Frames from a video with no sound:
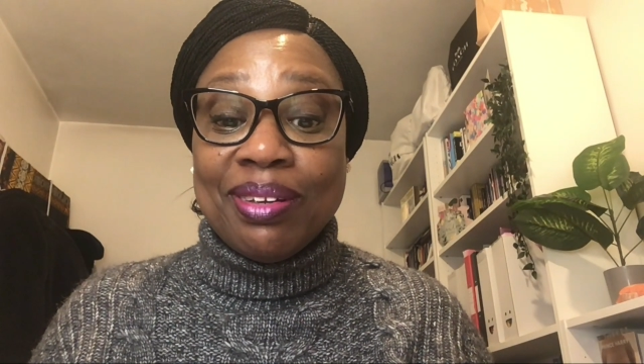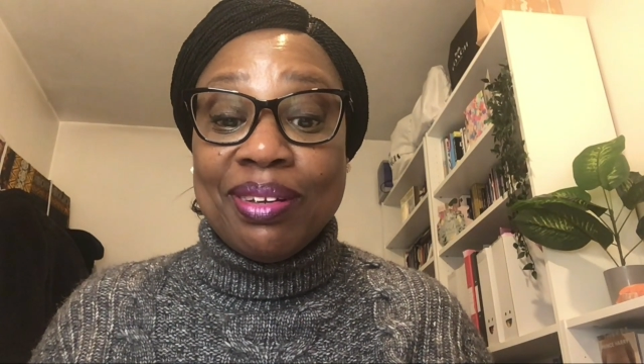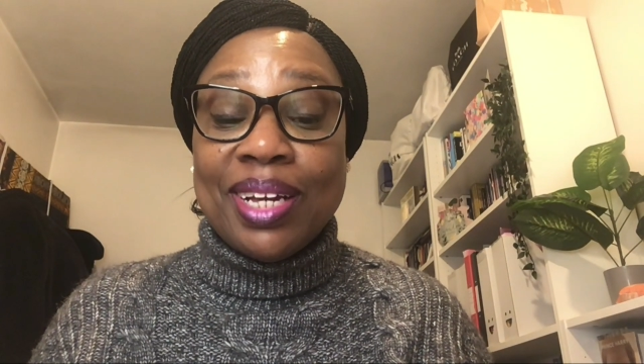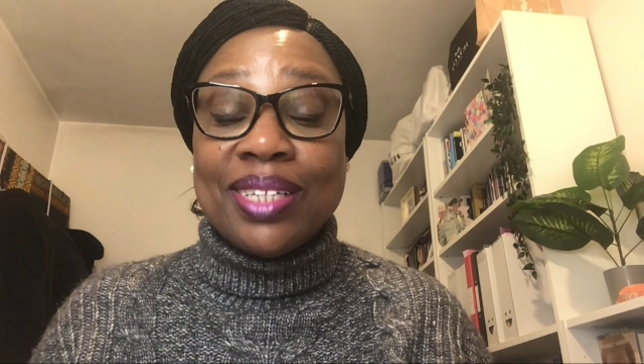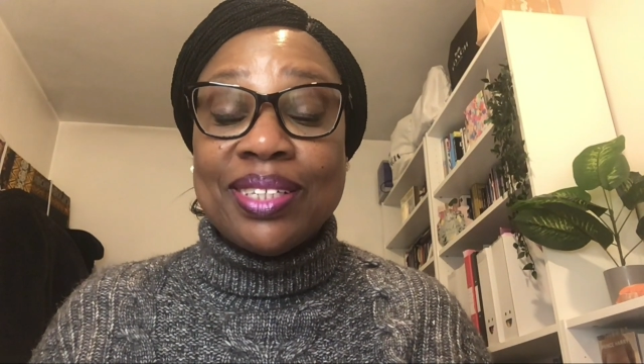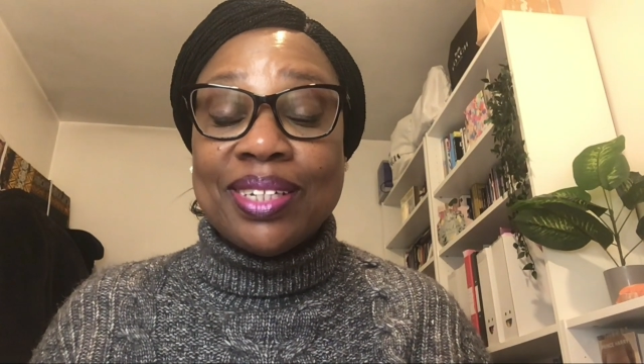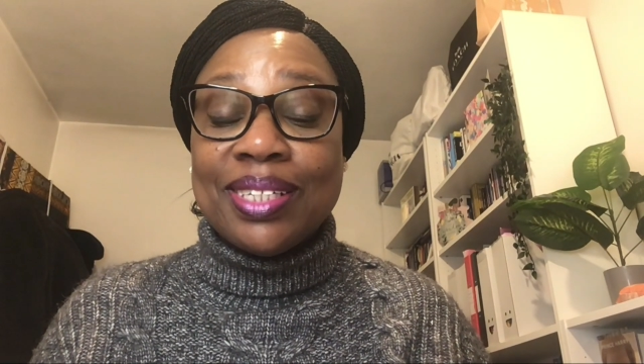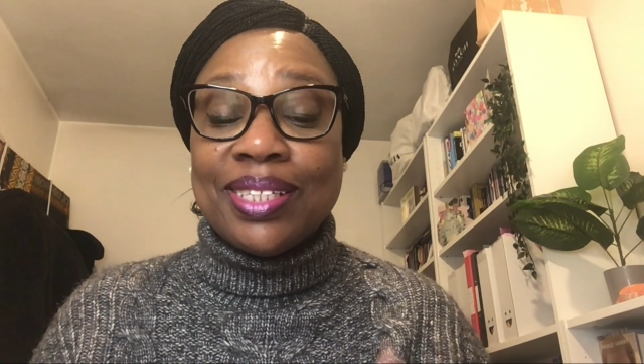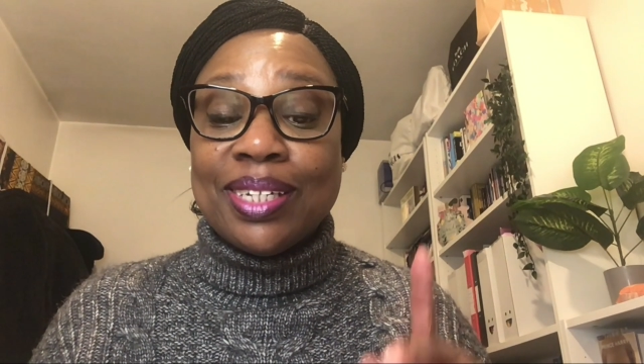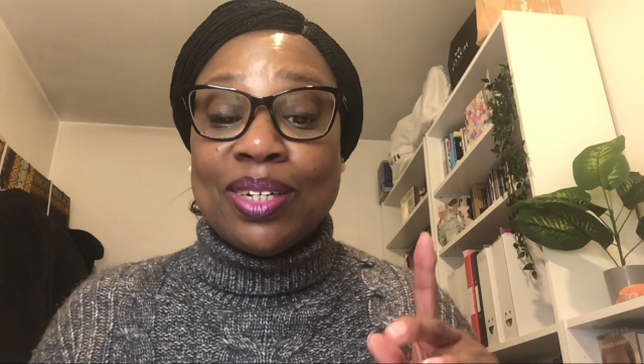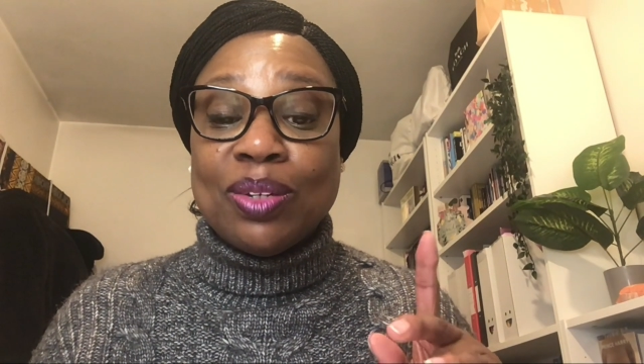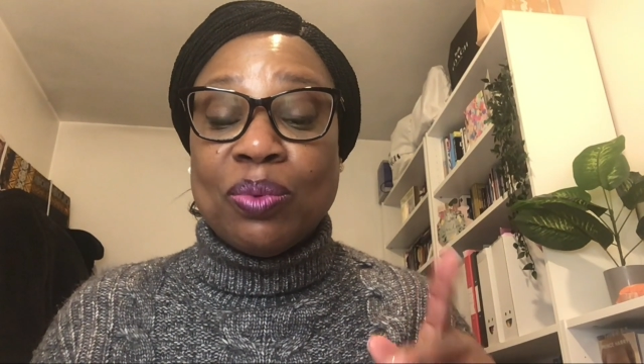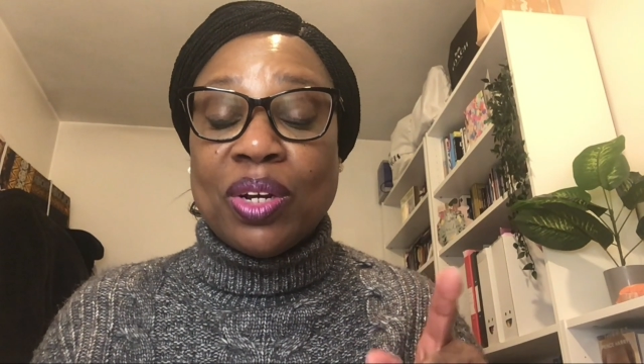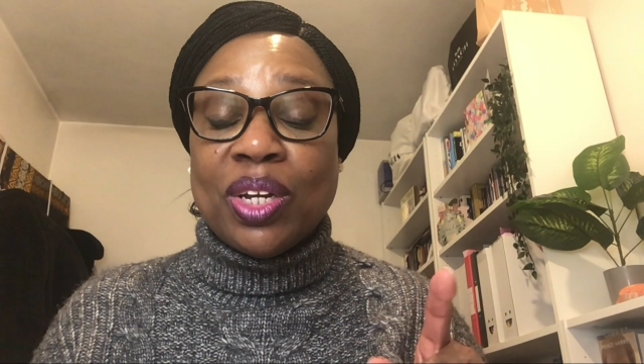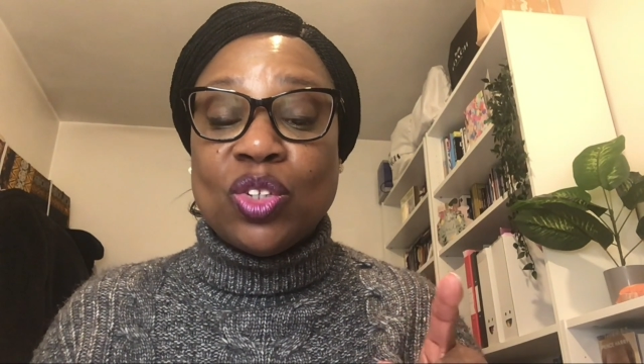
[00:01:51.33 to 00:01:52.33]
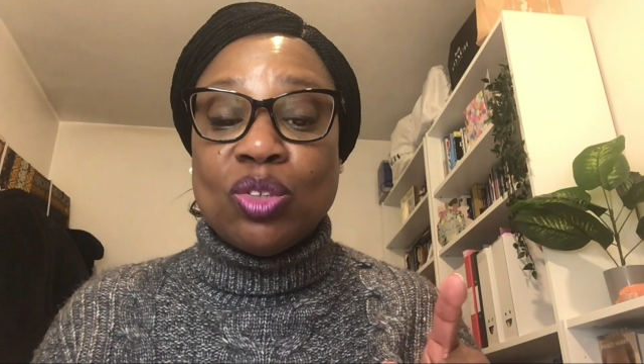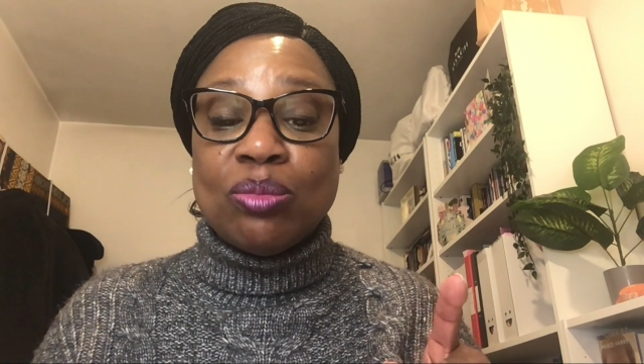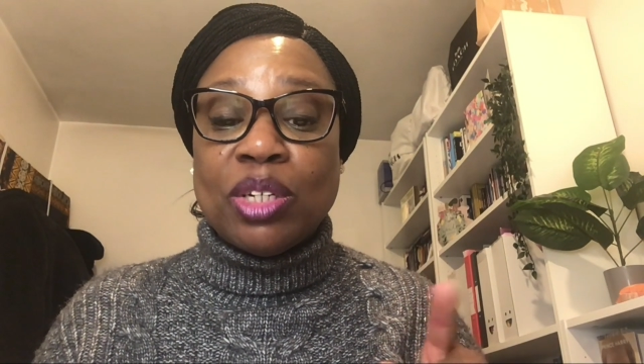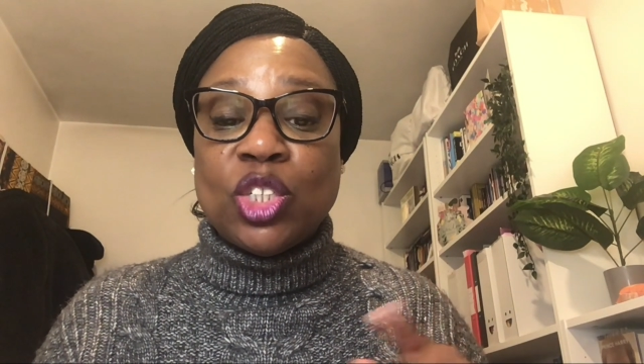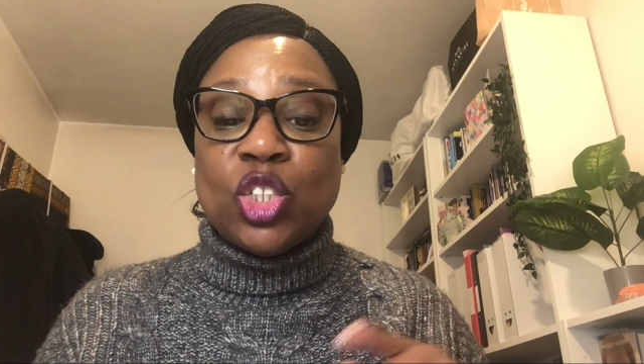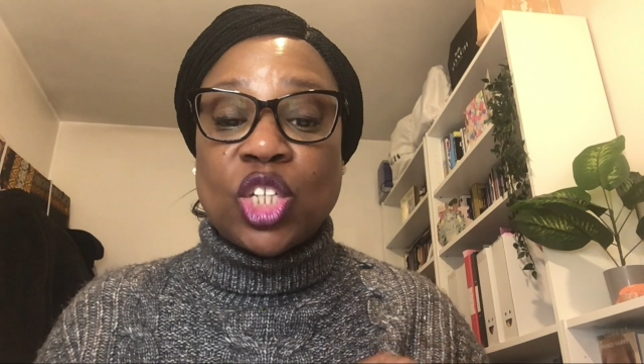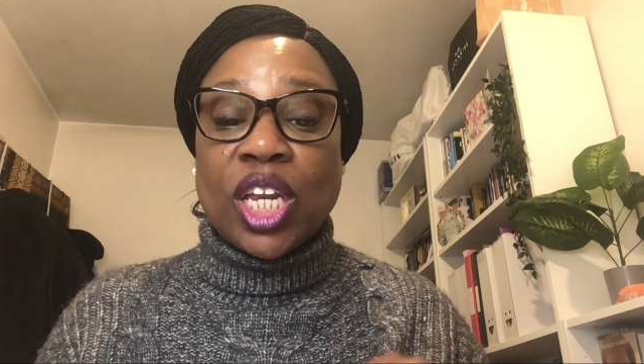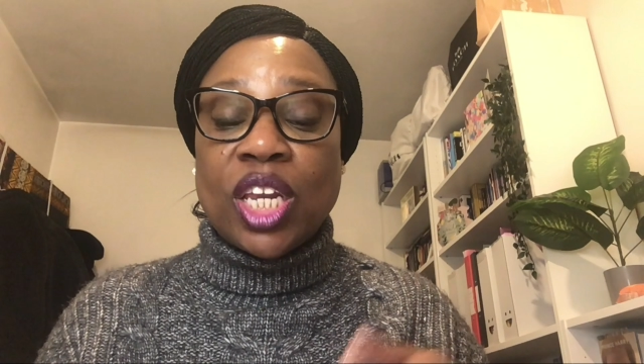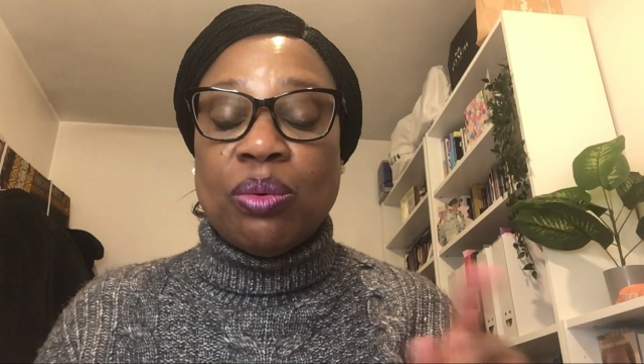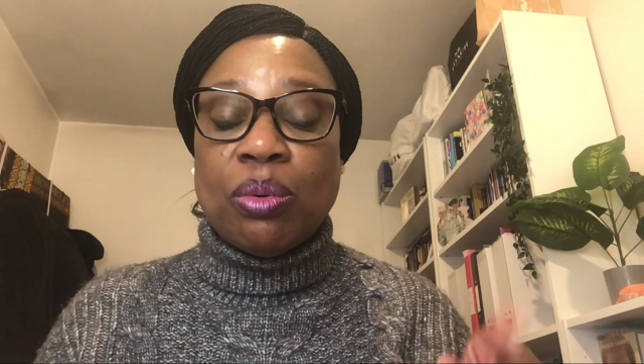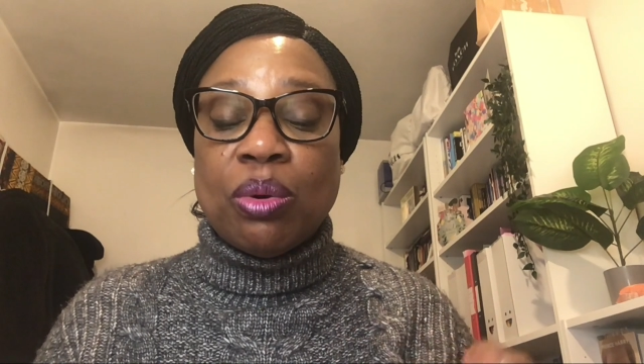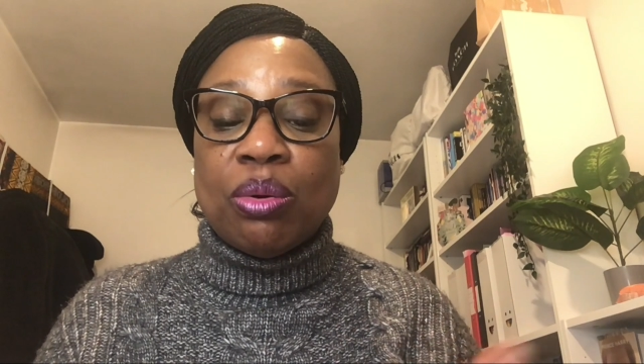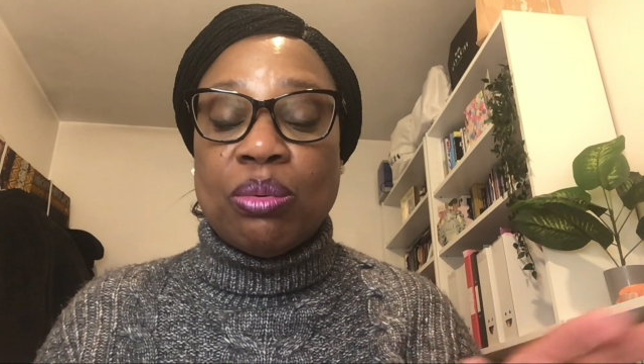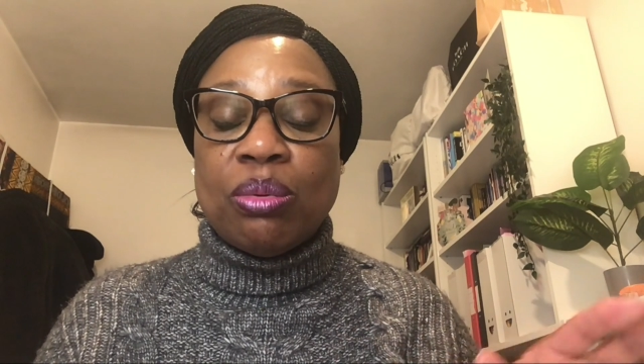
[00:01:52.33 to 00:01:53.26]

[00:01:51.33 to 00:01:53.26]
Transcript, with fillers: as I said, when I do my January